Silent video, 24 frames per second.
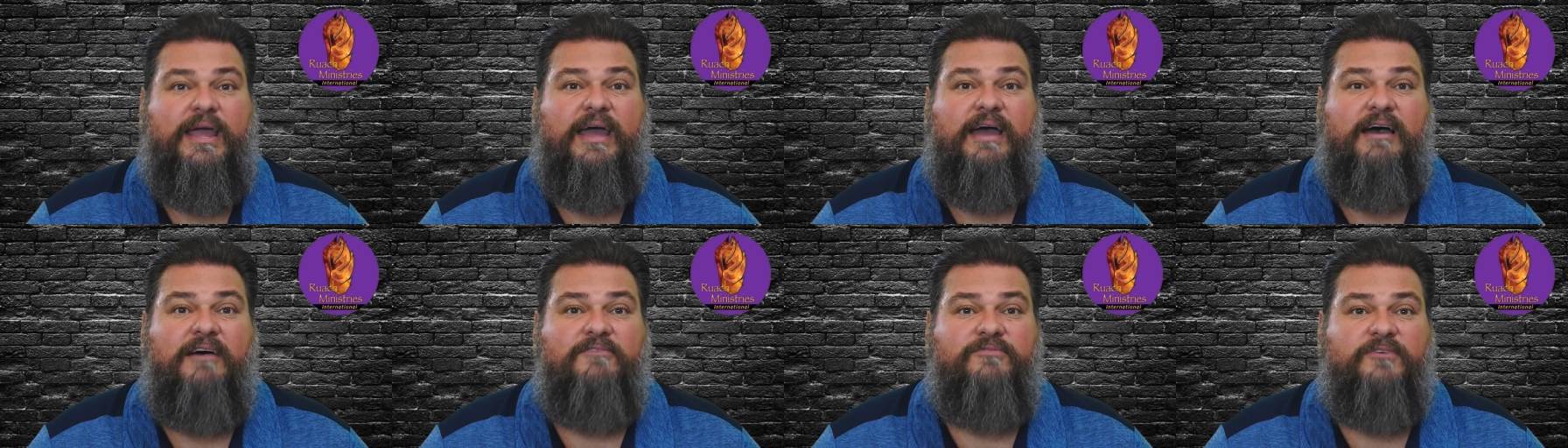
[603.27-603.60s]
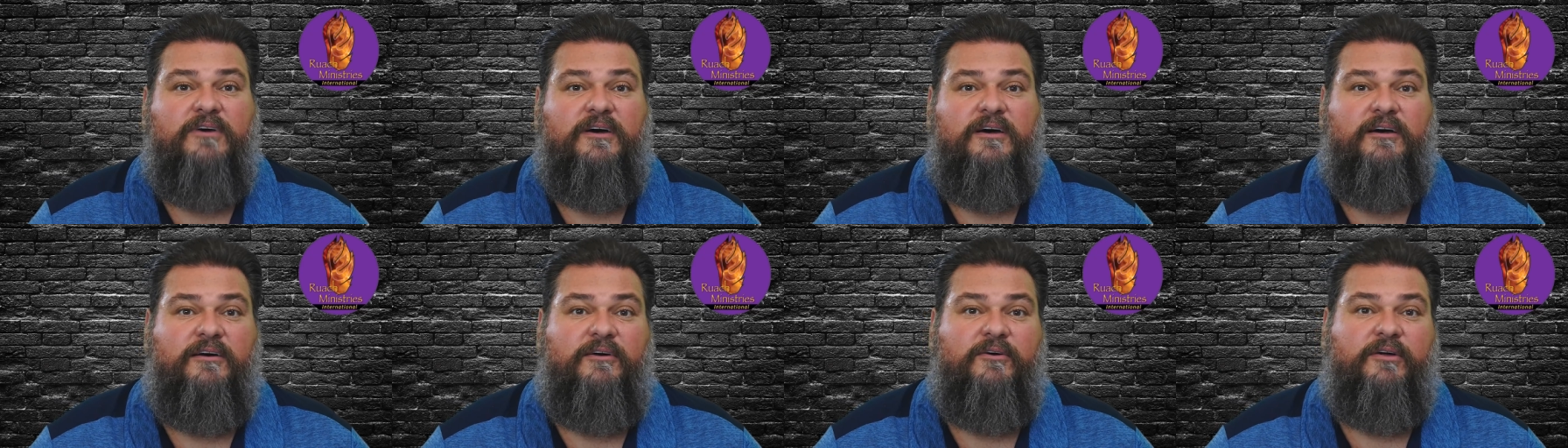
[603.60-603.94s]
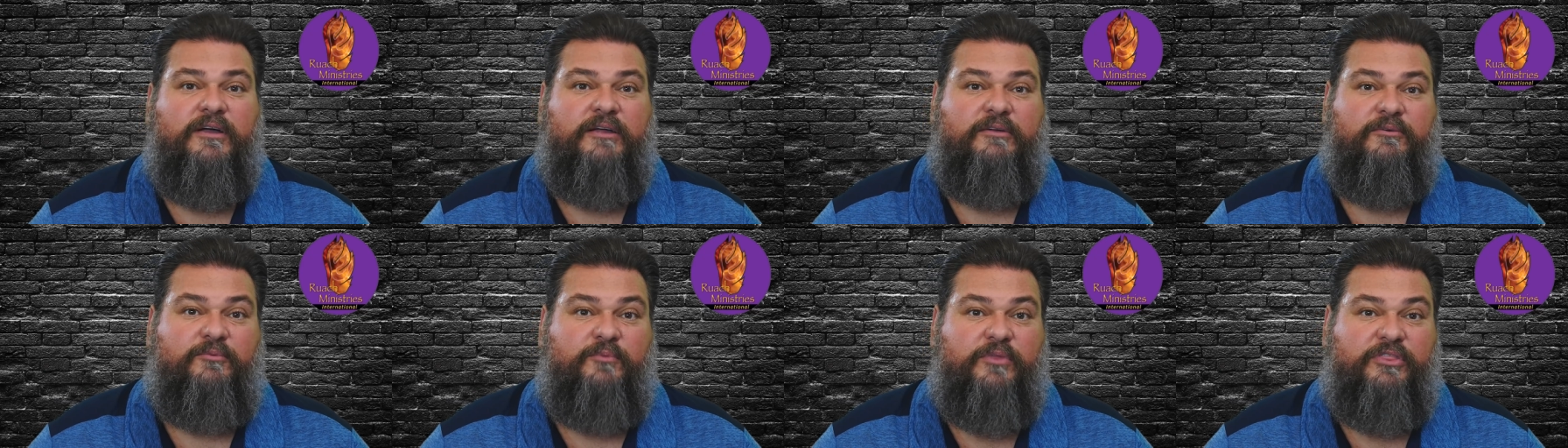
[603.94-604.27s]
have uh,
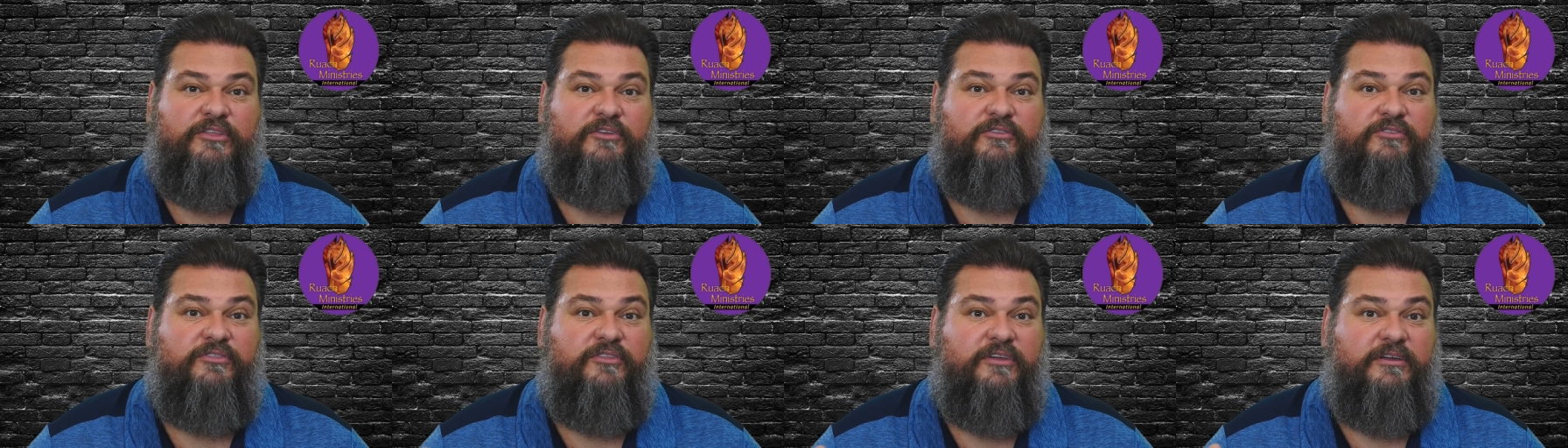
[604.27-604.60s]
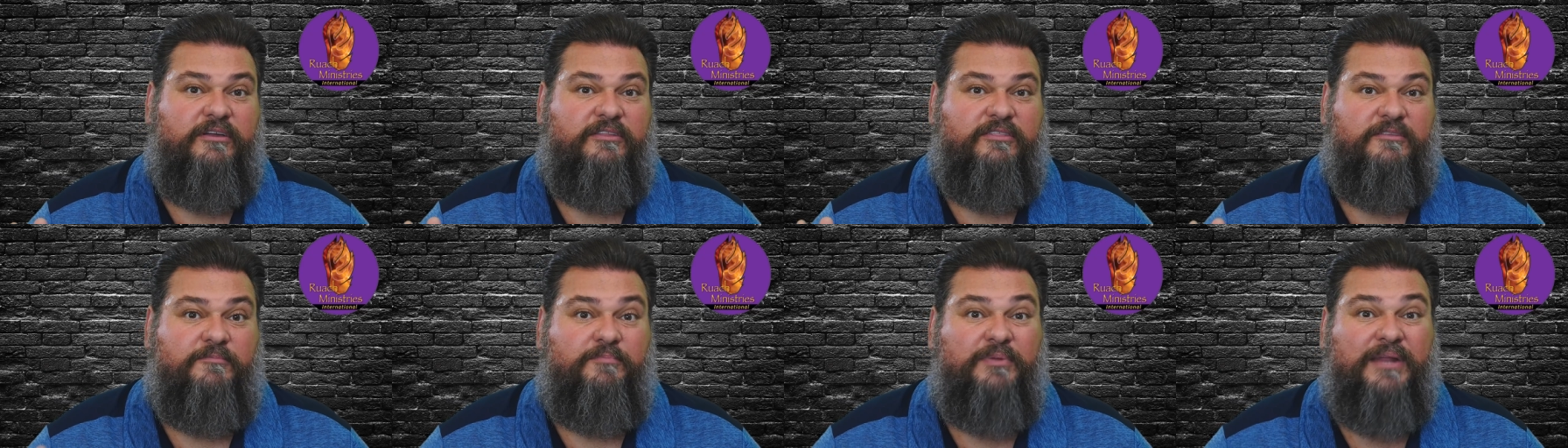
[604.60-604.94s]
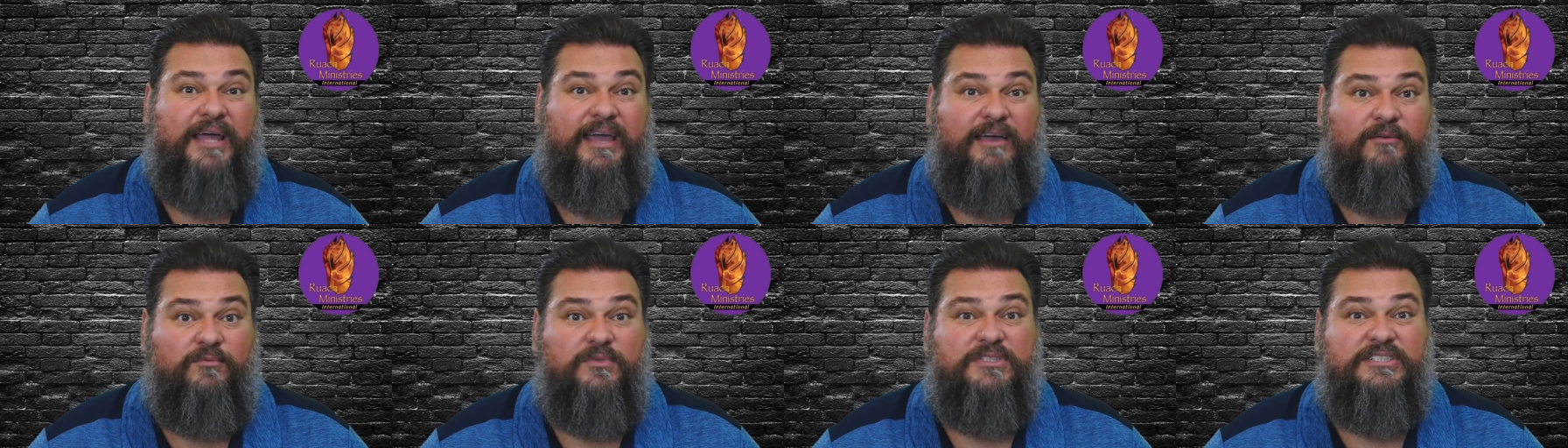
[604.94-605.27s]
the, the, the
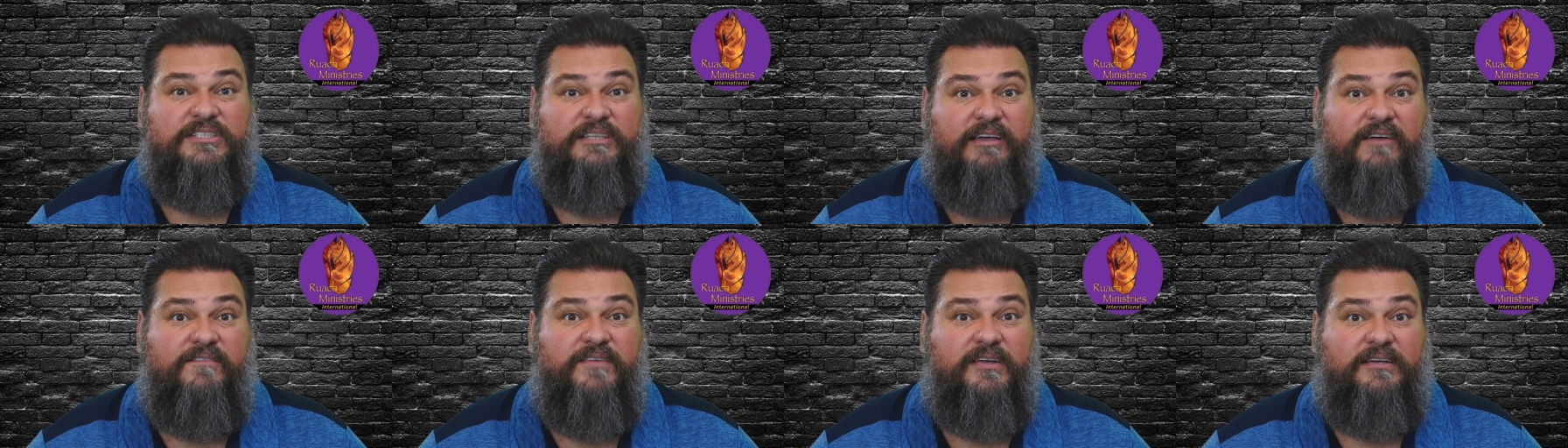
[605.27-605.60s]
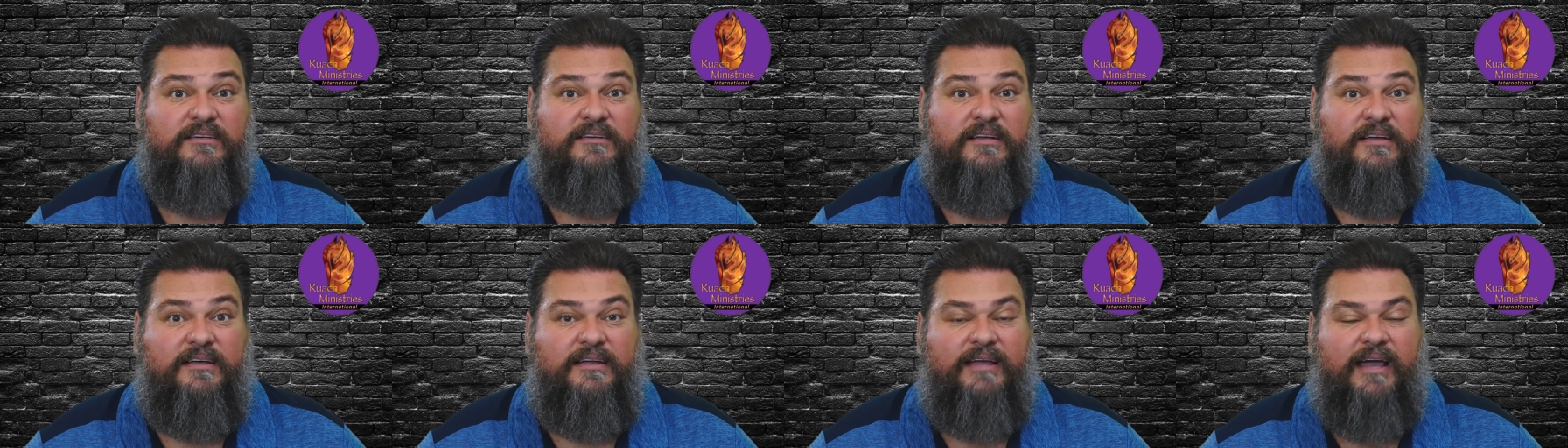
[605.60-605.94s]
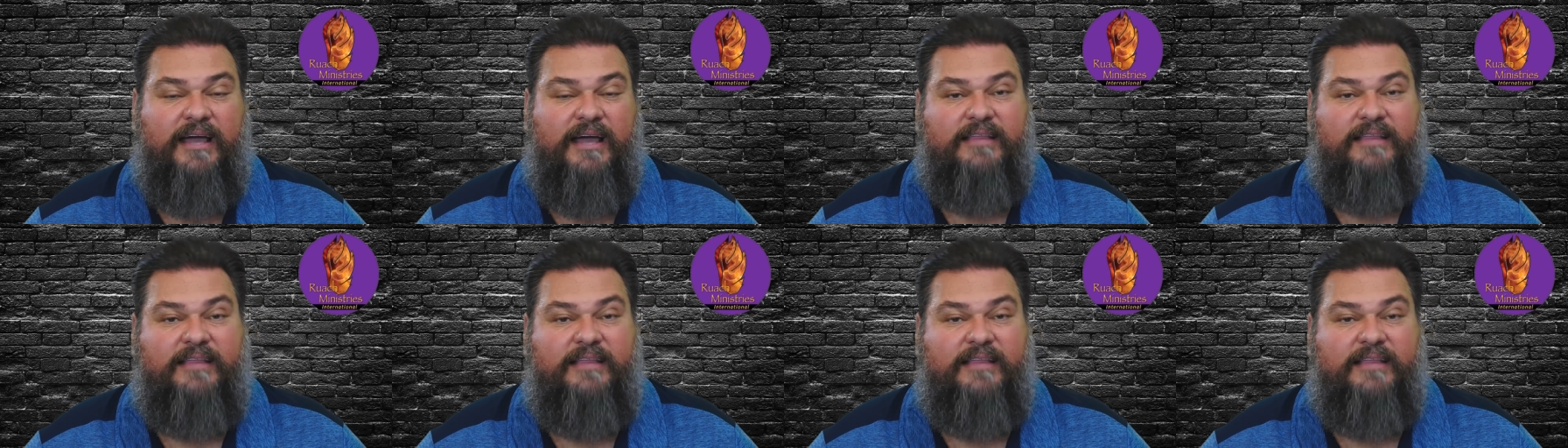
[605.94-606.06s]
plan was given